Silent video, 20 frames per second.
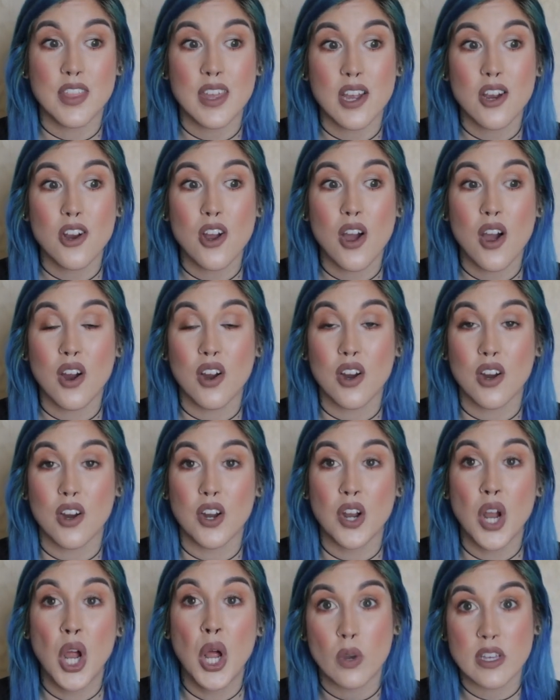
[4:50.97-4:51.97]
There
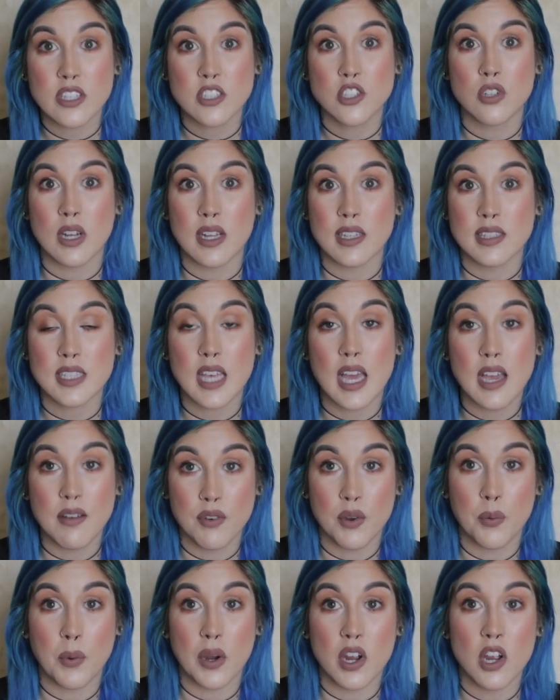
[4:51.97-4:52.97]
are restaurants
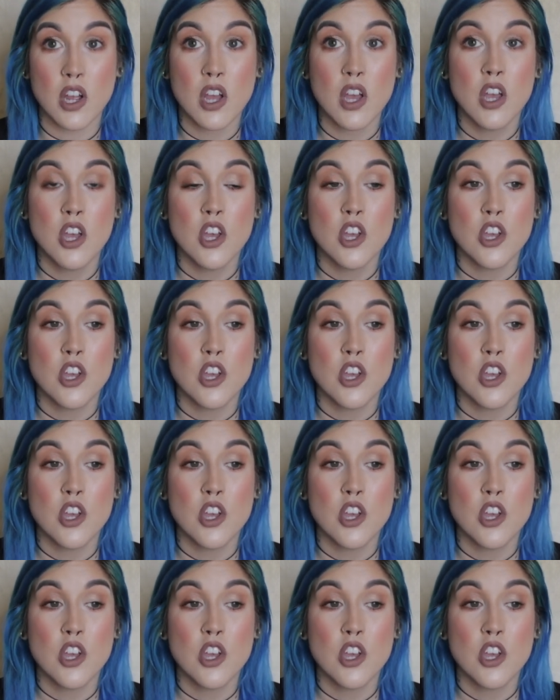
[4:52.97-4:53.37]
everywhere.